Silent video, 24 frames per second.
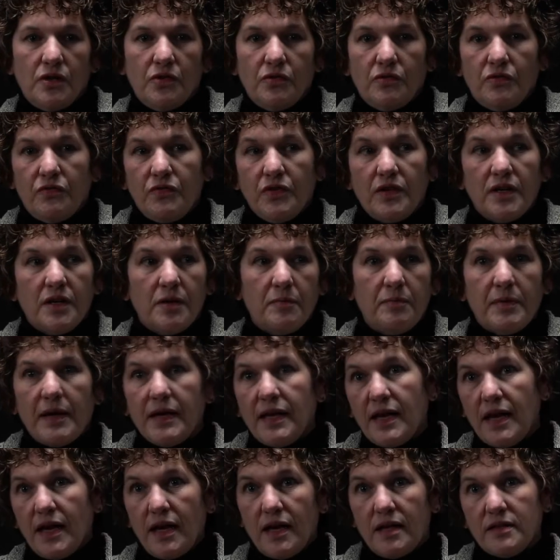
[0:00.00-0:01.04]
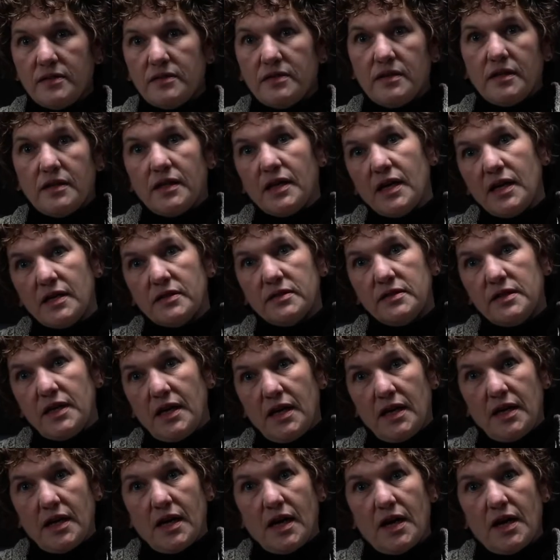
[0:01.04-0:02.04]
filling up my gas at the gas tank.